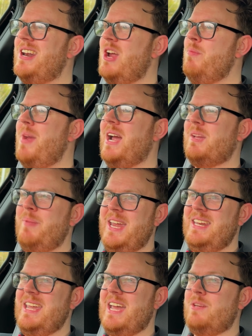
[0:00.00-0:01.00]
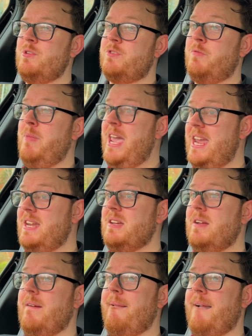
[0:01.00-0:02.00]
No back pain yet, which for me,
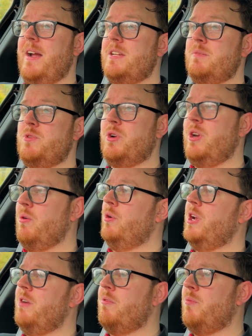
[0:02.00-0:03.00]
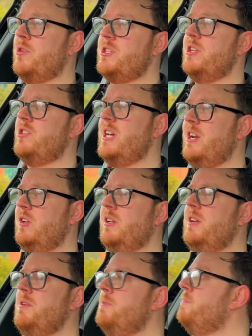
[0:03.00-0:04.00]
as I'm sure you all know from watching the channel,
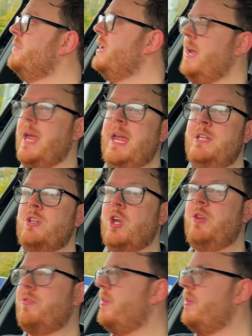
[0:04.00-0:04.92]
is a good